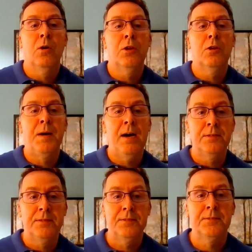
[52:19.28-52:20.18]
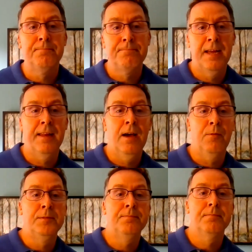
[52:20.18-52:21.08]
go to your policies on that
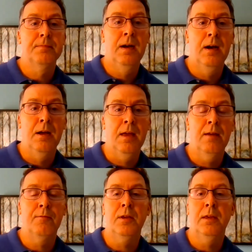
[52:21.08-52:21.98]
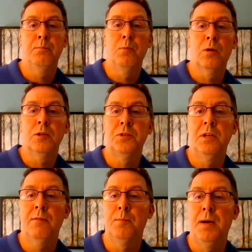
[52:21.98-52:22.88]
one. Every board
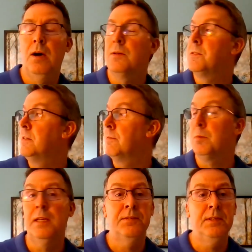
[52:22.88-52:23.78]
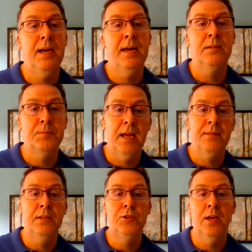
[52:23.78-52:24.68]
should have a policy of placing items
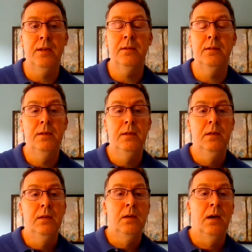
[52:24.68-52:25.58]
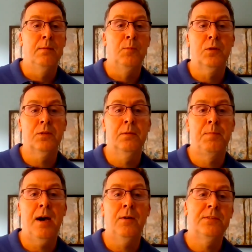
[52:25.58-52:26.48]
on the agenda. Most of
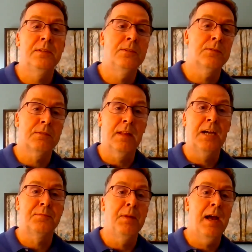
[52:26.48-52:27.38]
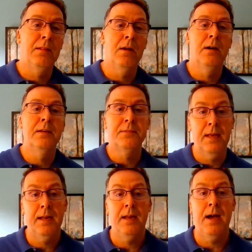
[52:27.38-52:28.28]
the policies or bylaws
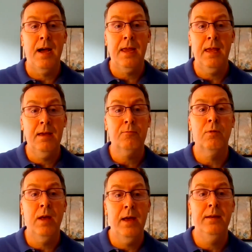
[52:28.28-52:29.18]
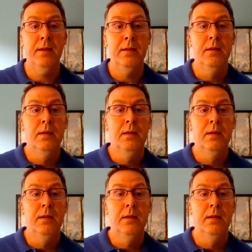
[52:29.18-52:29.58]
that I have read